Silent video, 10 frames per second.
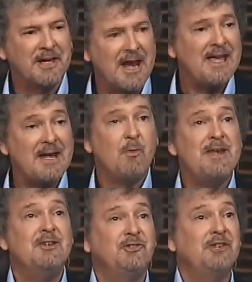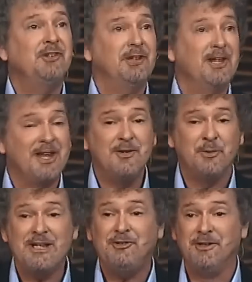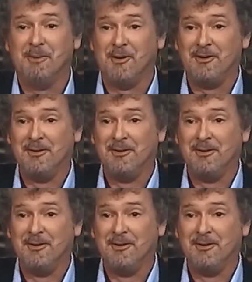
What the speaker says: I get a witness that's a little unreasonable?